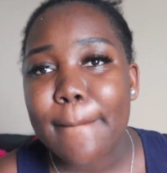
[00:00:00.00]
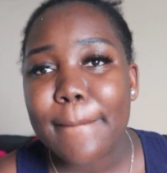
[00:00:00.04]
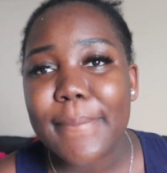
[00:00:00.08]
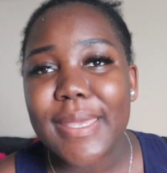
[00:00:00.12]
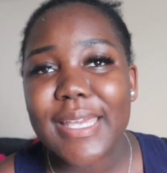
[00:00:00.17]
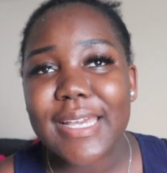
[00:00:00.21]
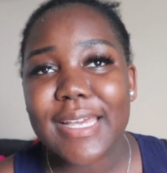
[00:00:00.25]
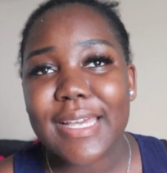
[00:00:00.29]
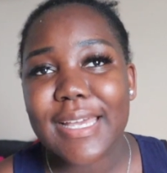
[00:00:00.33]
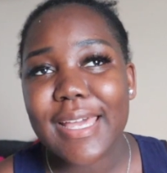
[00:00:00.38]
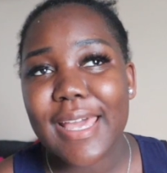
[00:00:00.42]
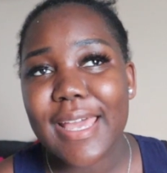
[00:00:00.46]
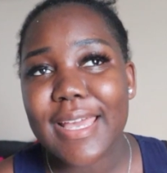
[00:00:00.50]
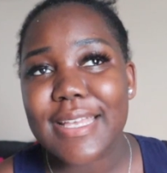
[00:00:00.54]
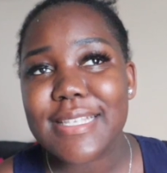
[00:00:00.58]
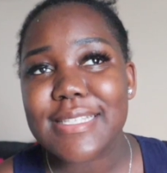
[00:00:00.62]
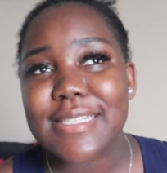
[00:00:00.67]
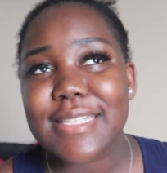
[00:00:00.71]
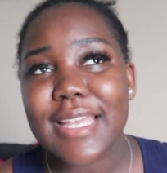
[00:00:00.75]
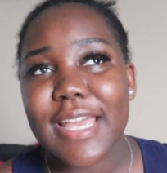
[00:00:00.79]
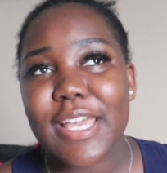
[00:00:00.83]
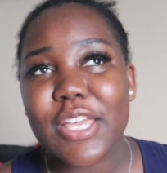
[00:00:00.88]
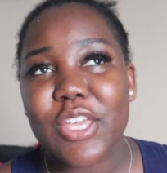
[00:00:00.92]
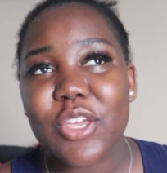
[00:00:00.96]

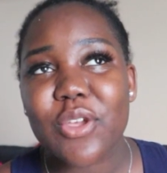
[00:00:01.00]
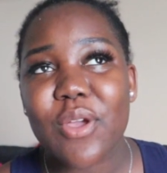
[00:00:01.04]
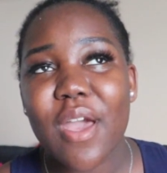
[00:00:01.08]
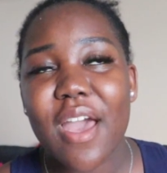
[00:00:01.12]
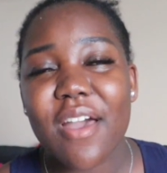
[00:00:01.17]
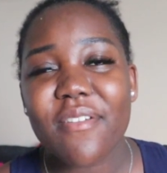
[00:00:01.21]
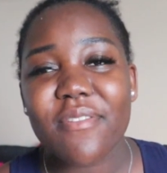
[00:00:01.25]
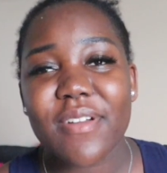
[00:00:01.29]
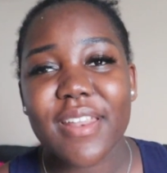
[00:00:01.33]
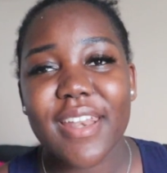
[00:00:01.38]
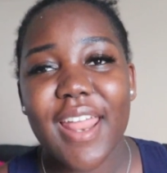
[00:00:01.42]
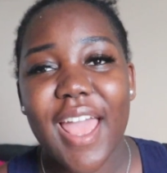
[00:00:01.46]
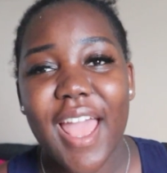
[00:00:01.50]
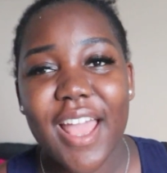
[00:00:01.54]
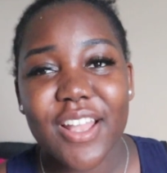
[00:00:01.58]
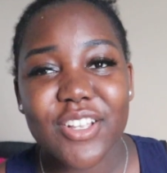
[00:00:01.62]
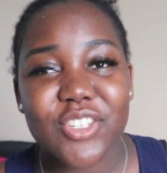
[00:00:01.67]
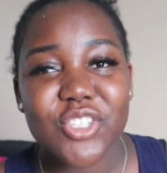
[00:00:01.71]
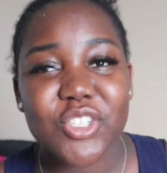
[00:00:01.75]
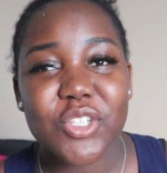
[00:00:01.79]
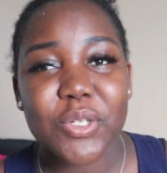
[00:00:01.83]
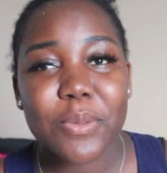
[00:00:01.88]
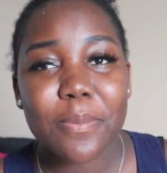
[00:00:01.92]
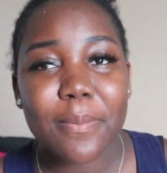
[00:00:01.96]
because like you have an
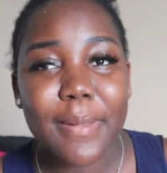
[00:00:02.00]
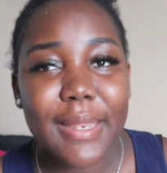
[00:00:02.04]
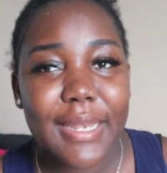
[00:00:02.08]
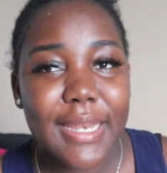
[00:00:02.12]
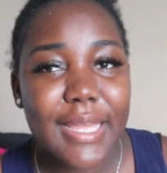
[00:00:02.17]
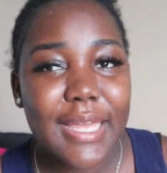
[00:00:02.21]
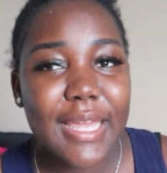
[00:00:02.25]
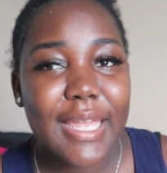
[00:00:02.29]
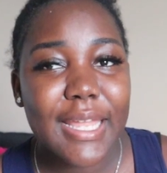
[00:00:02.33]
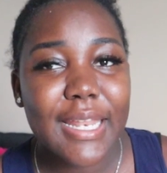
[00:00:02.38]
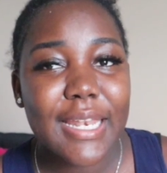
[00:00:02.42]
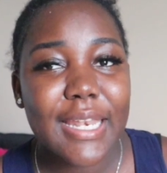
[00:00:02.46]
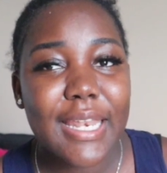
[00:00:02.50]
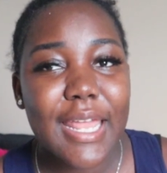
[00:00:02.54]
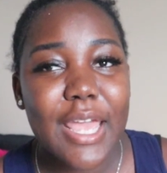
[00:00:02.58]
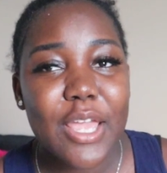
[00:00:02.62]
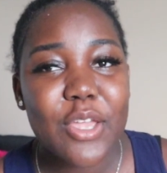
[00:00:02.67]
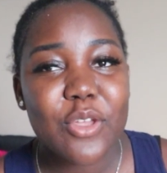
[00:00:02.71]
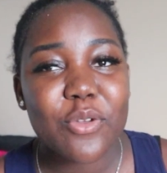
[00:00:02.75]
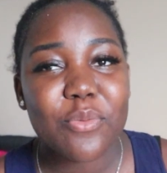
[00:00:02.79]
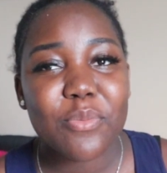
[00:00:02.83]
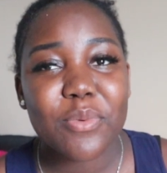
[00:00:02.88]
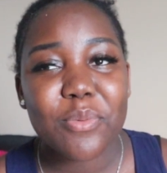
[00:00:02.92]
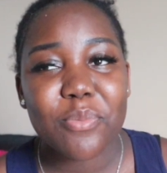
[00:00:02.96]
actual mannequin
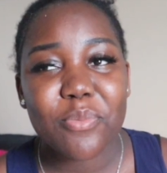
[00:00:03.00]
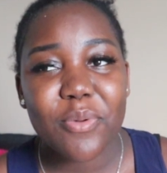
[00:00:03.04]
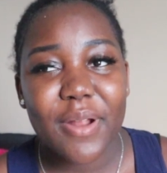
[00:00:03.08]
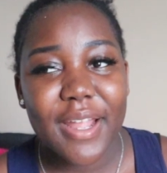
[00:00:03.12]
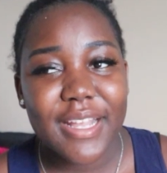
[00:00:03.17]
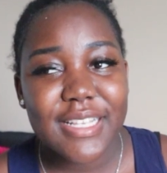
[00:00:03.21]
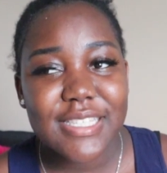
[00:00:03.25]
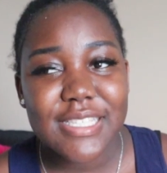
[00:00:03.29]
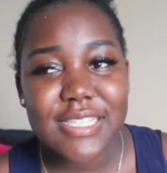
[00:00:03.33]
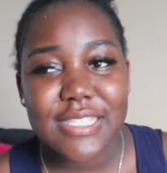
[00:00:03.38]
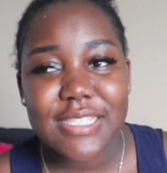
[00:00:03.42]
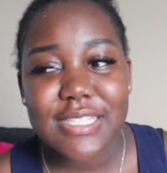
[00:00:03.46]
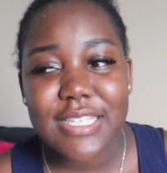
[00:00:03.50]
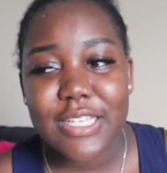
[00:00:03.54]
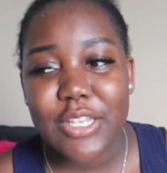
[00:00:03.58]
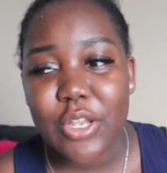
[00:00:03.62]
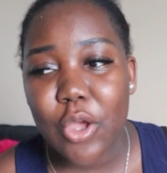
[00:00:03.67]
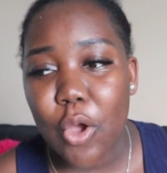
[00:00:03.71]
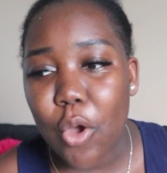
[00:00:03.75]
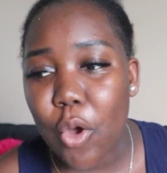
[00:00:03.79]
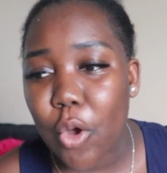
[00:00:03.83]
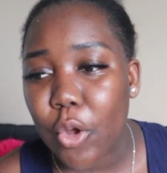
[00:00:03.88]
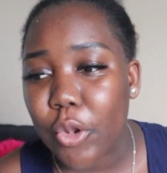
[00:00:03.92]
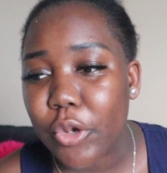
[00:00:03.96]
that you'll be
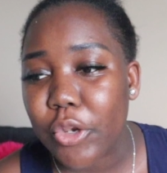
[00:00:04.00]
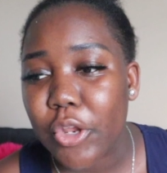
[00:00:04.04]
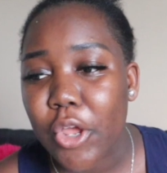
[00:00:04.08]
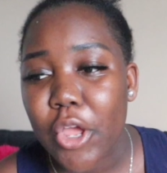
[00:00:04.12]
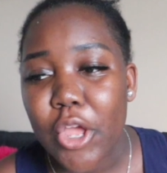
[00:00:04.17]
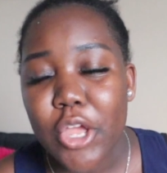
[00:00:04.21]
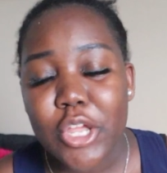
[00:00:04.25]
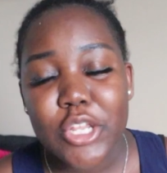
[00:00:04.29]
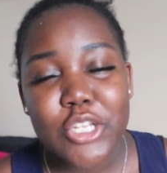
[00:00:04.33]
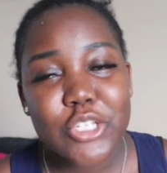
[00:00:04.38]
practicing on,